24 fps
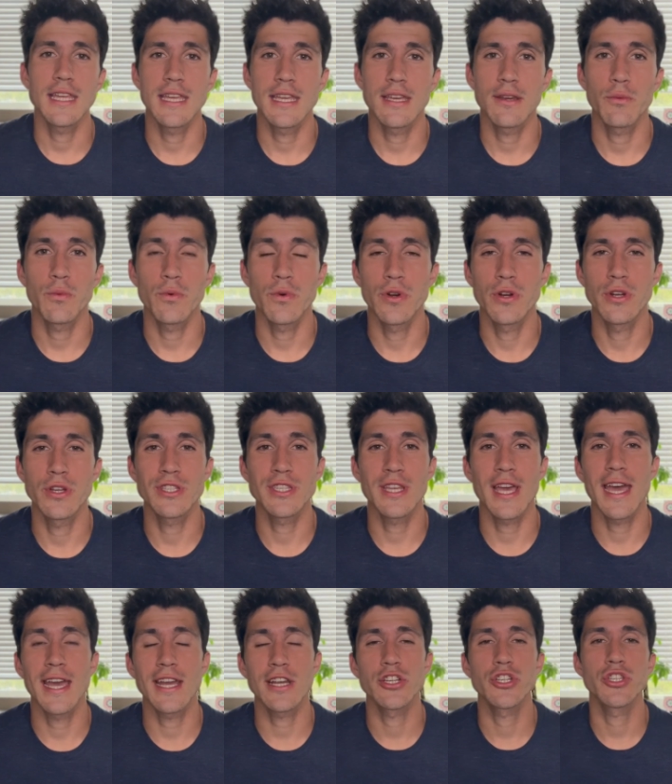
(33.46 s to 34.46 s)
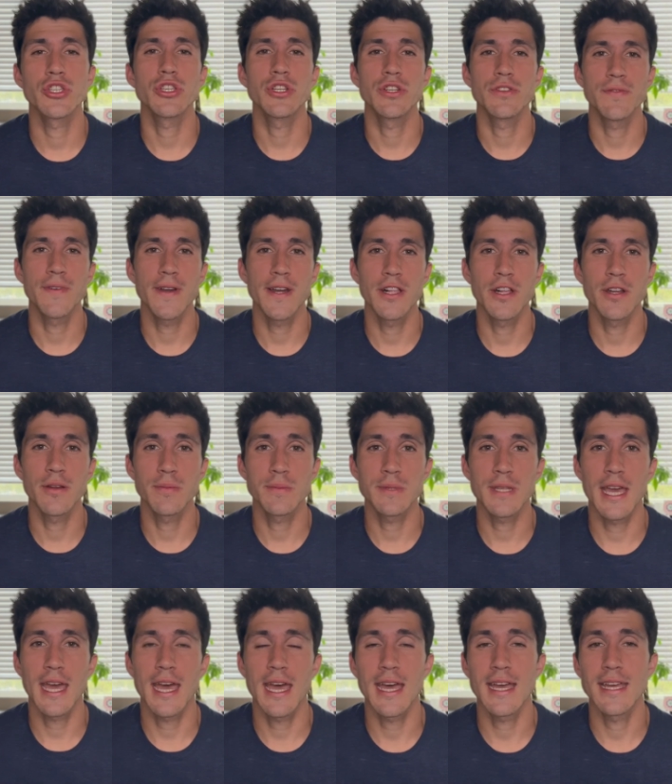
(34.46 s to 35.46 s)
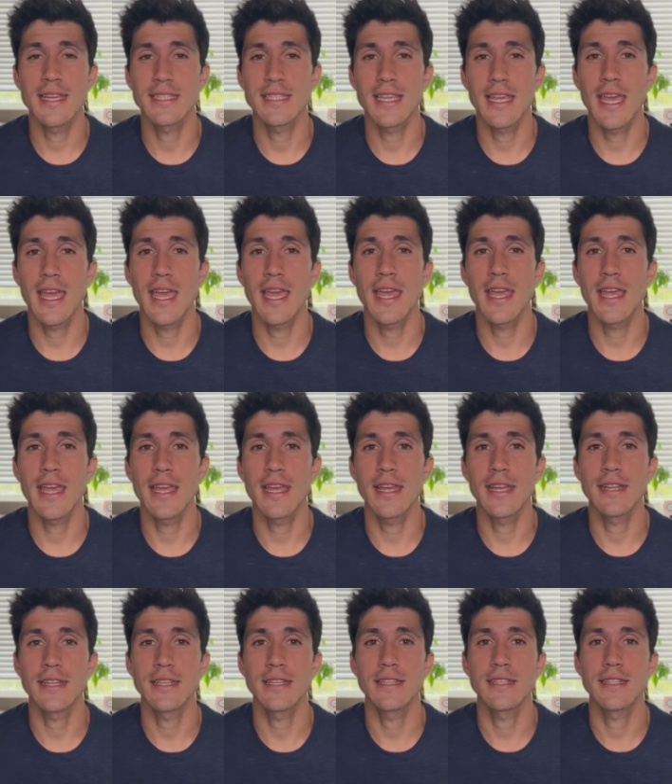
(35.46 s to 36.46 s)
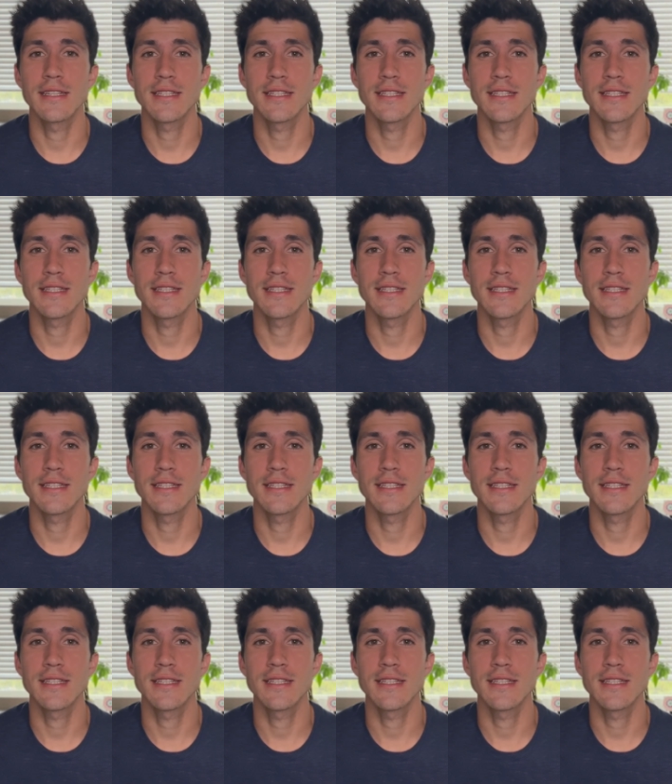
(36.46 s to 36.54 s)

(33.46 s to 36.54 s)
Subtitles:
was actually developed as a